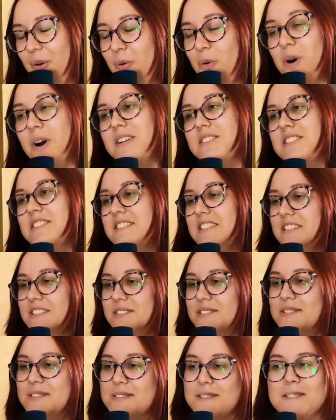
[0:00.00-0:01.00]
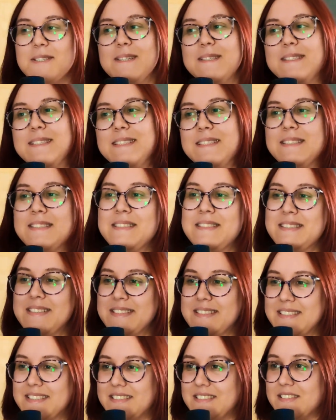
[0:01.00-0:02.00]
What an insult.
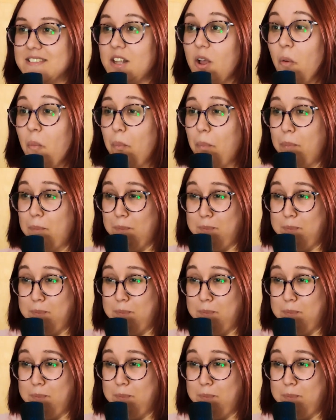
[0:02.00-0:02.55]
Oh,